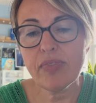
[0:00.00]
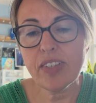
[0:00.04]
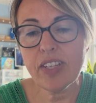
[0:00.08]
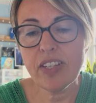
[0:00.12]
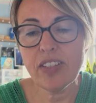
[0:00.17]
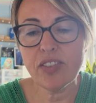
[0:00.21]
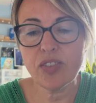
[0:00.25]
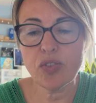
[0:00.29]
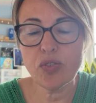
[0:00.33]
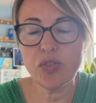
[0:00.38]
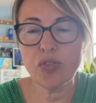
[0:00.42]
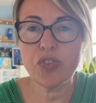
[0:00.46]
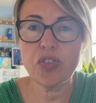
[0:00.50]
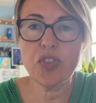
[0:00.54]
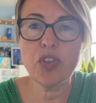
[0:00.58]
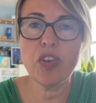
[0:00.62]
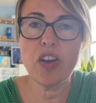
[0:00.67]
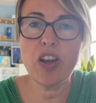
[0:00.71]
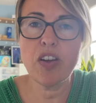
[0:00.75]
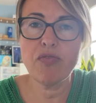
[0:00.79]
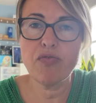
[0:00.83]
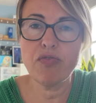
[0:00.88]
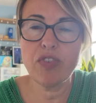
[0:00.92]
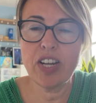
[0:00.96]
is
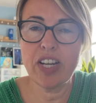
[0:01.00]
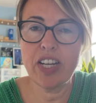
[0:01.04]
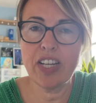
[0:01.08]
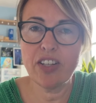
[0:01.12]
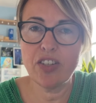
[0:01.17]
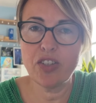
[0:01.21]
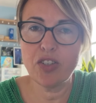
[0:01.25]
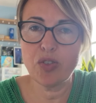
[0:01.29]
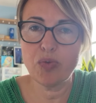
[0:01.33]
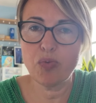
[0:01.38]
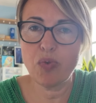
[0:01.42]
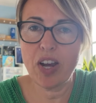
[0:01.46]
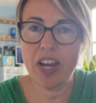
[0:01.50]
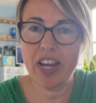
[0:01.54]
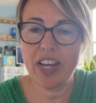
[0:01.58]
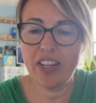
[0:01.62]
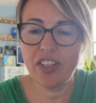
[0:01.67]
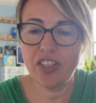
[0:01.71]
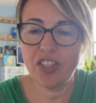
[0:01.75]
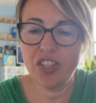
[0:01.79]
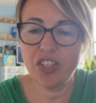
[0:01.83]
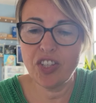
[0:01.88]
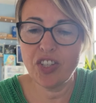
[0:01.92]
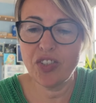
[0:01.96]
also a really good way
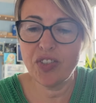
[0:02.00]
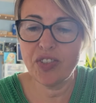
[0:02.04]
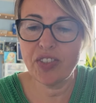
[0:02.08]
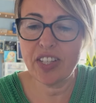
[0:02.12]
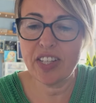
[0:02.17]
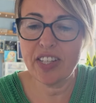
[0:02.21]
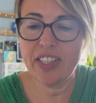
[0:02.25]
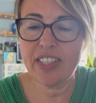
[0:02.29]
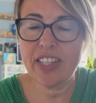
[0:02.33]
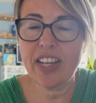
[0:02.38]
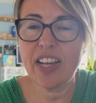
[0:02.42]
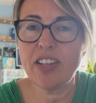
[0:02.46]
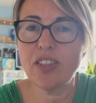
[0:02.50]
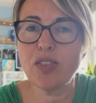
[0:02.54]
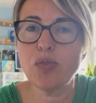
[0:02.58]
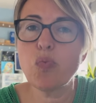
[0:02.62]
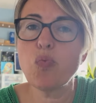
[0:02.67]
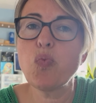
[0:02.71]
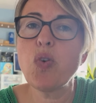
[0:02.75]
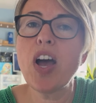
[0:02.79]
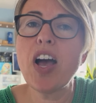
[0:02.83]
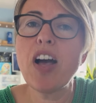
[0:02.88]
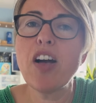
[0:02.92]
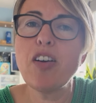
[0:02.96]
to use it as
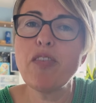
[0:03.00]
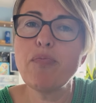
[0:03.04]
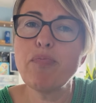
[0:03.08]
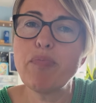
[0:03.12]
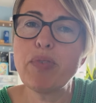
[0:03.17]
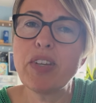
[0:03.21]
well,